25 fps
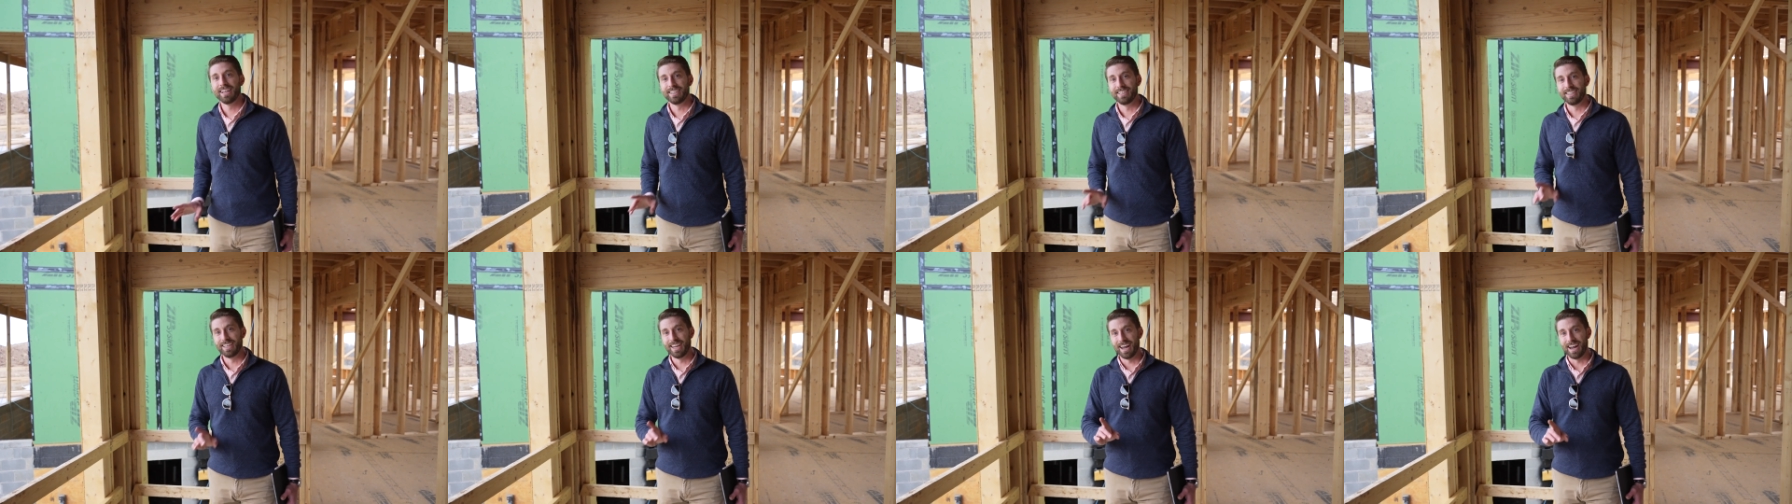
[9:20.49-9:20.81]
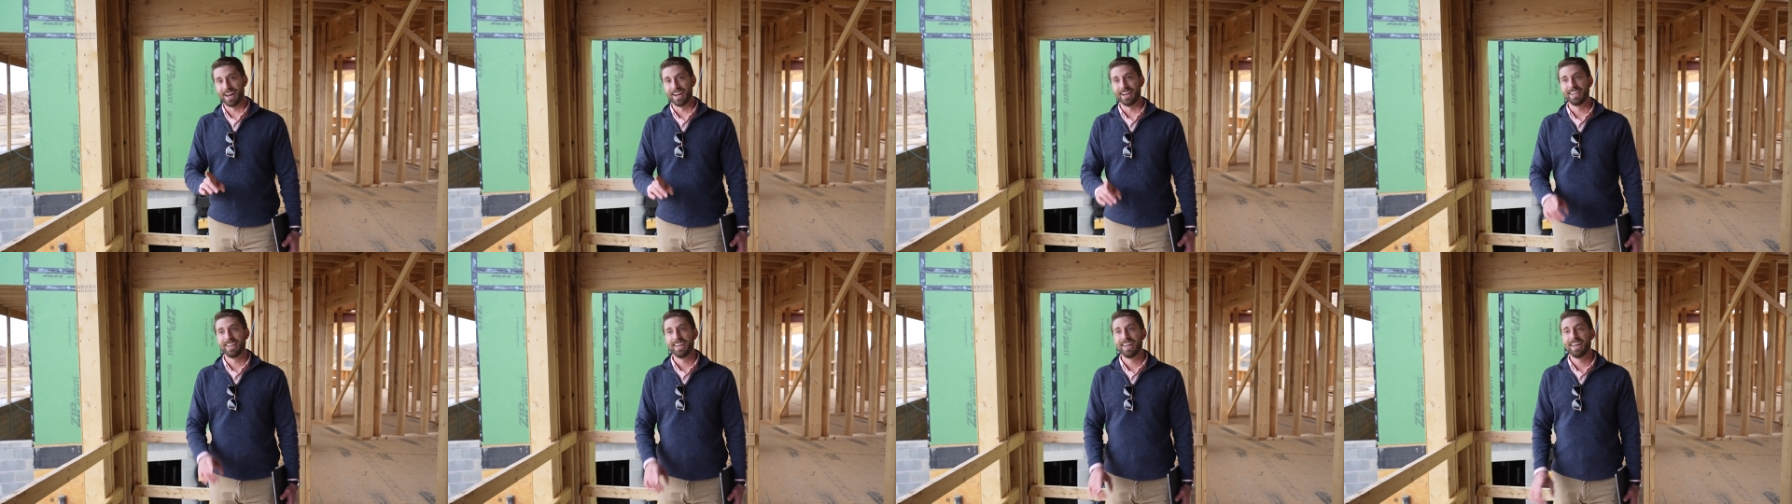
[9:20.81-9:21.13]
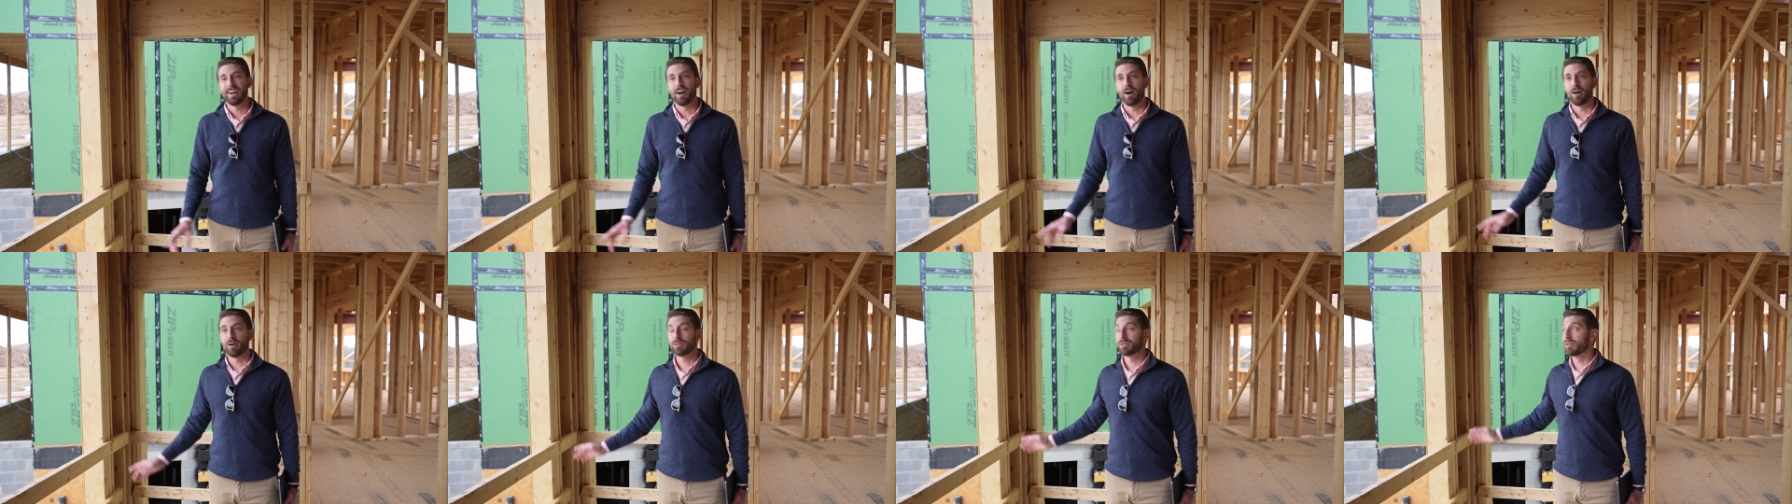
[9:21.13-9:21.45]
Yeah.
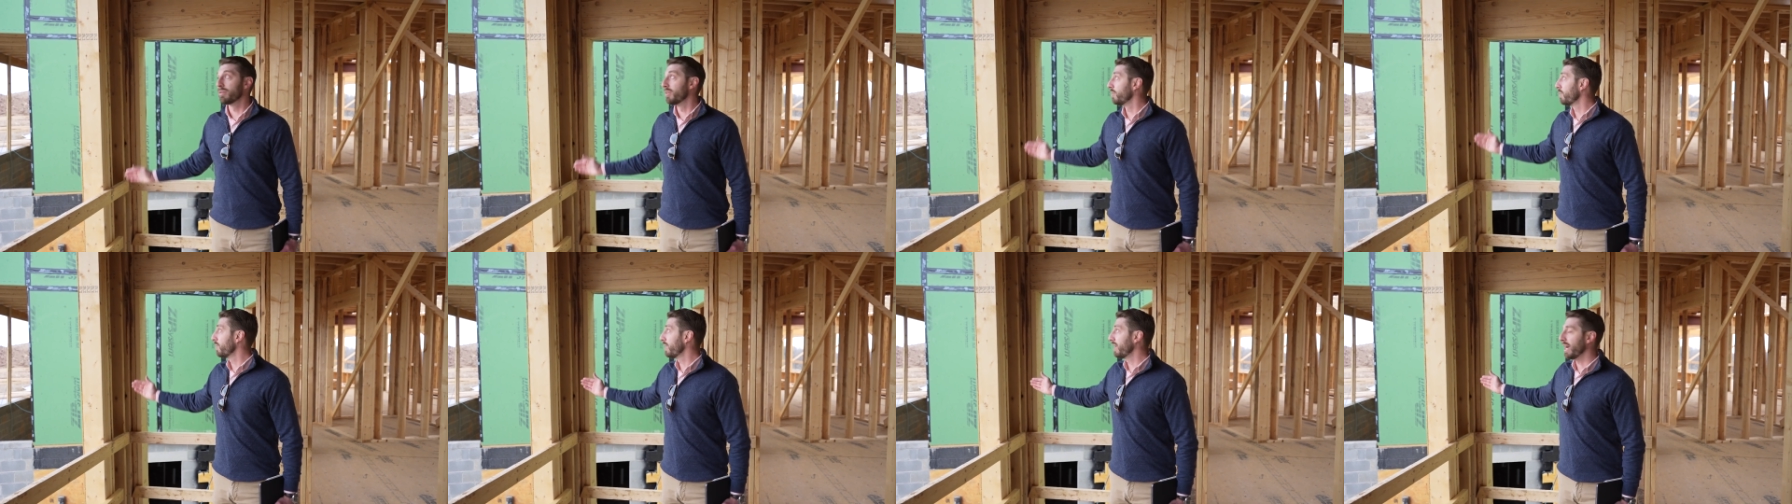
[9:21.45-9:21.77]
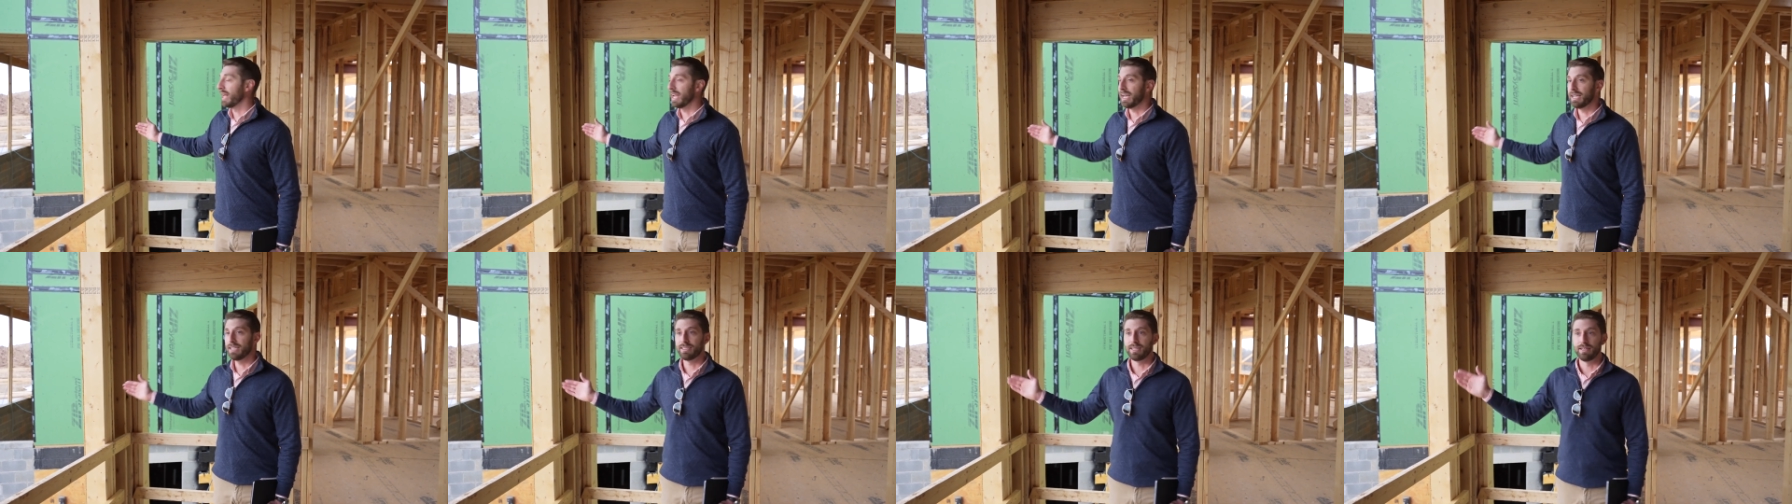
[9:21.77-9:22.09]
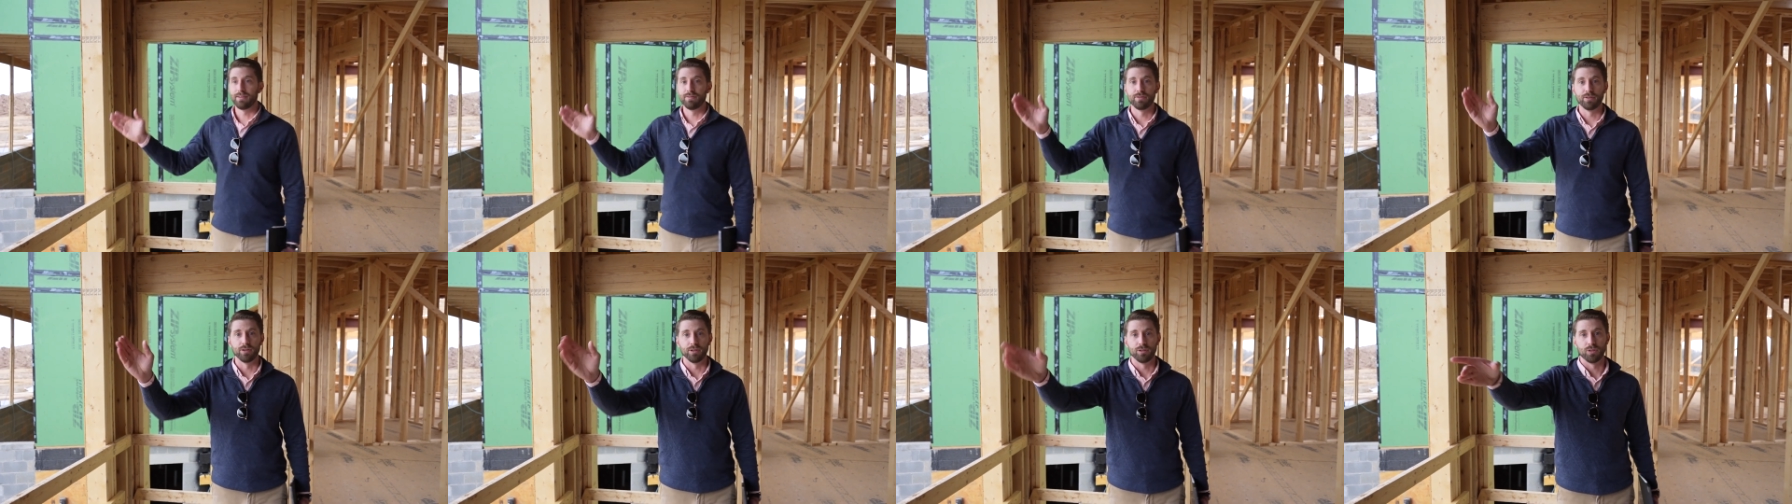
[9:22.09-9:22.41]
Also, they want an
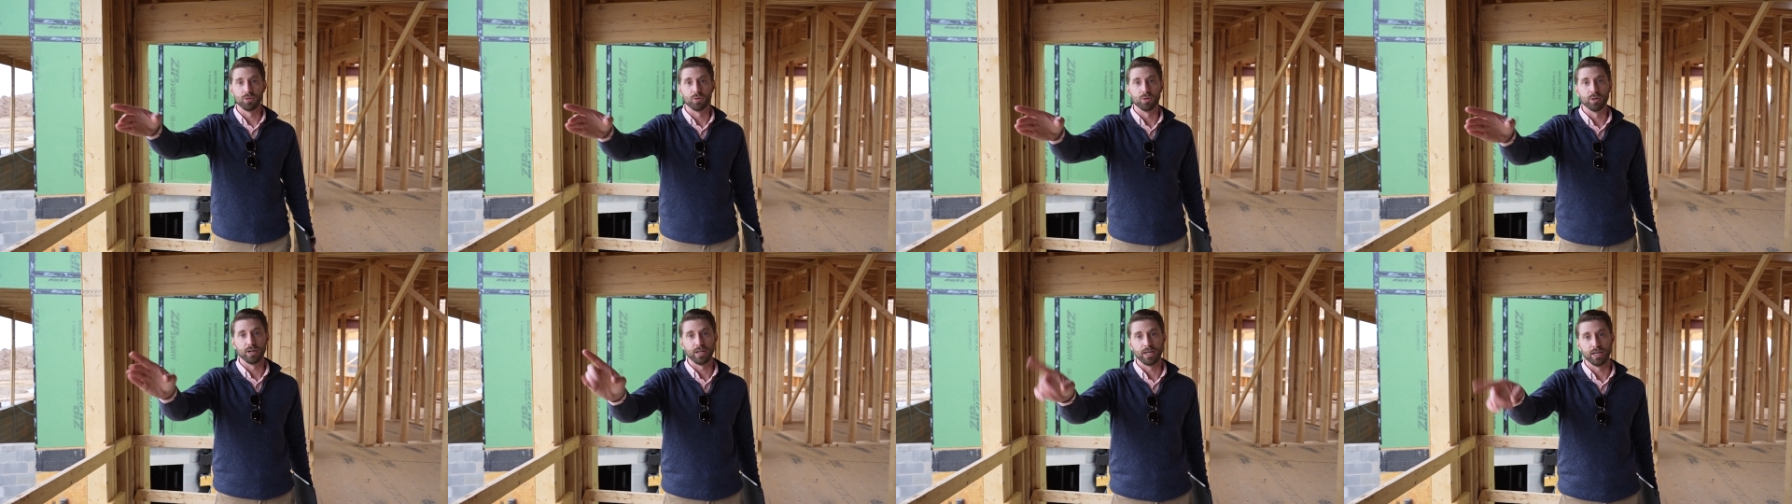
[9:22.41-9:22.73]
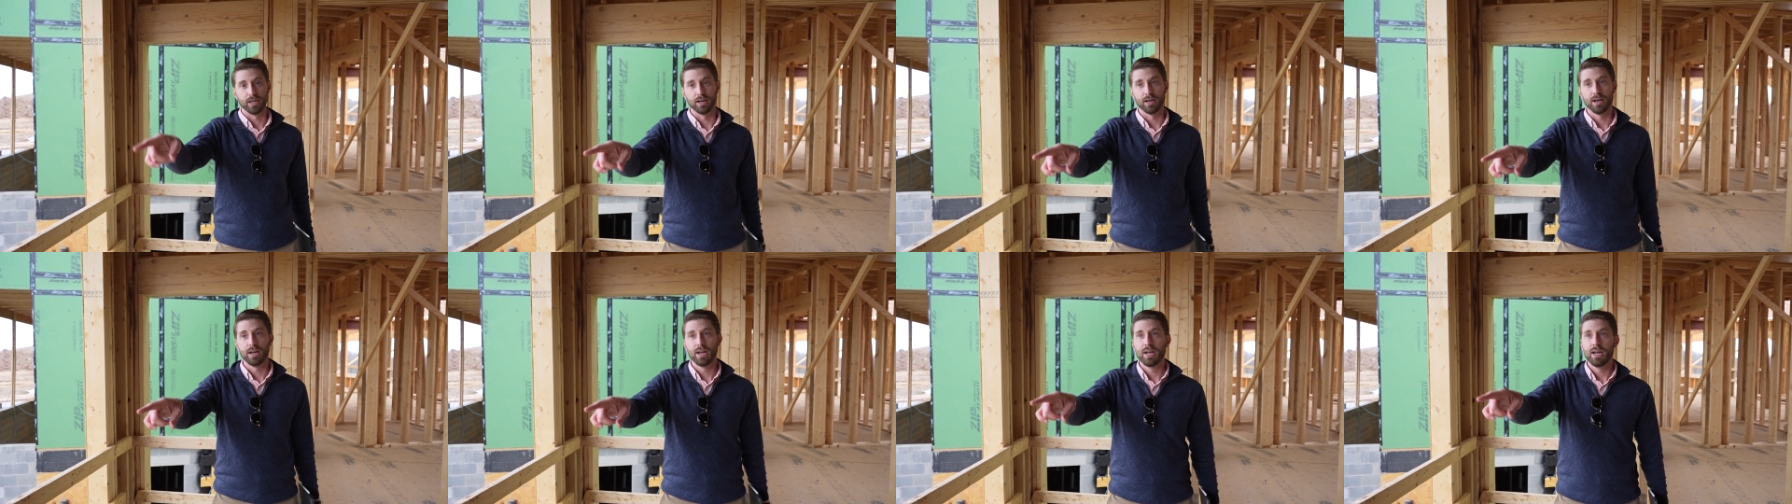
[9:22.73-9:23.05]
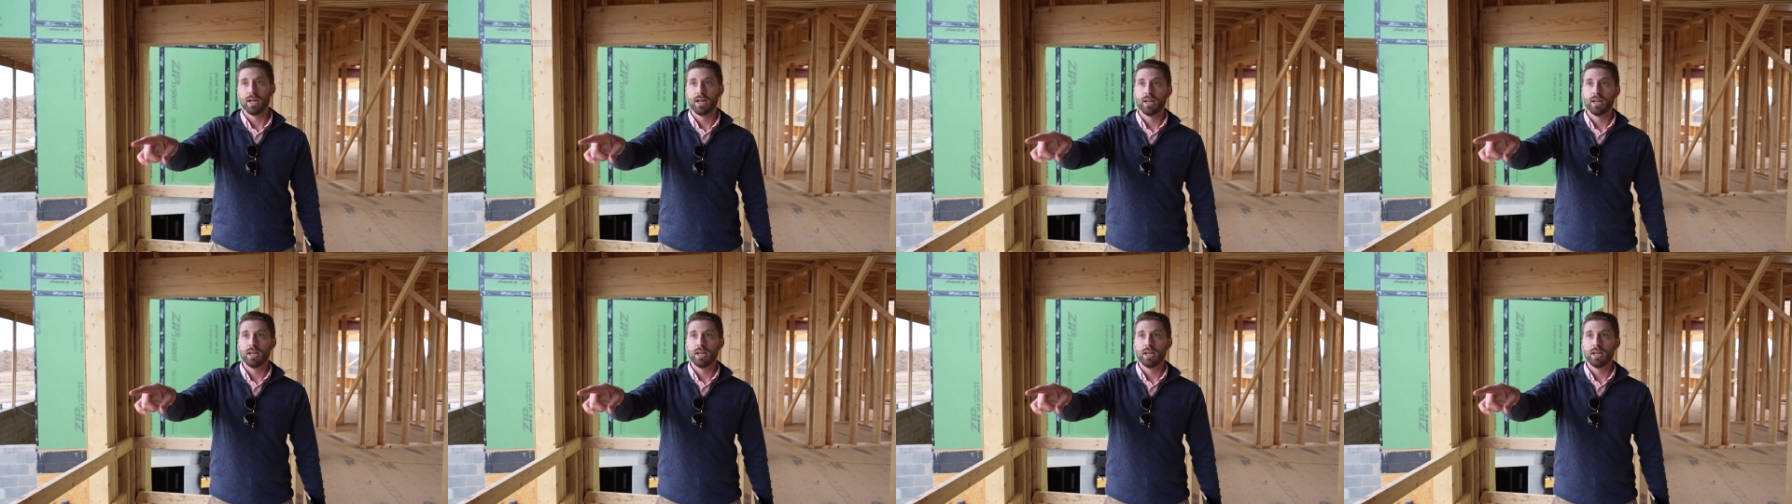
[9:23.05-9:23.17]
18-foot door here.